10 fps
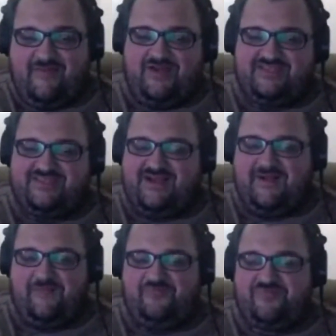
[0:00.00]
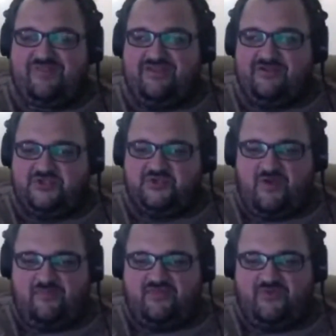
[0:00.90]
but
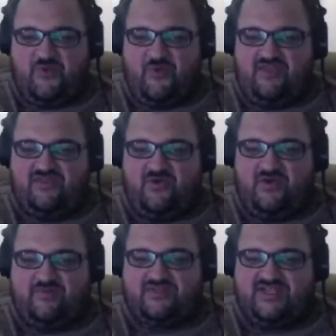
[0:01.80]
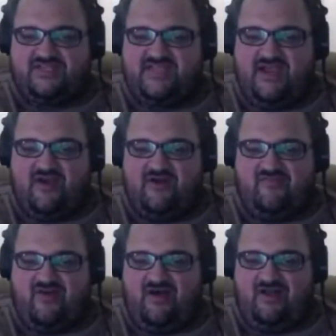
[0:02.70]
Trump threw a 30%
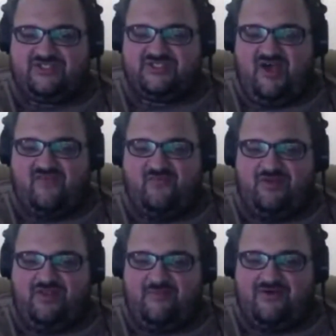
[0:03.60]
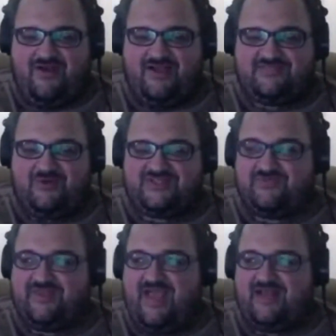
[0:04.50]
tariff on softwood lumber exports
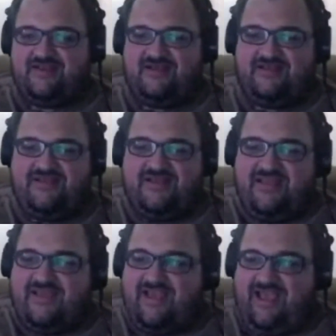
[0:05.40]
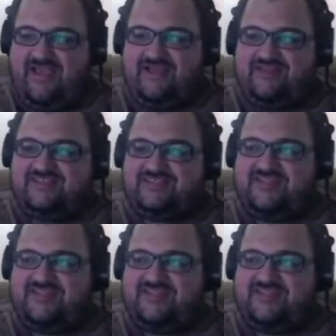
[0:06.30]
from Canada, and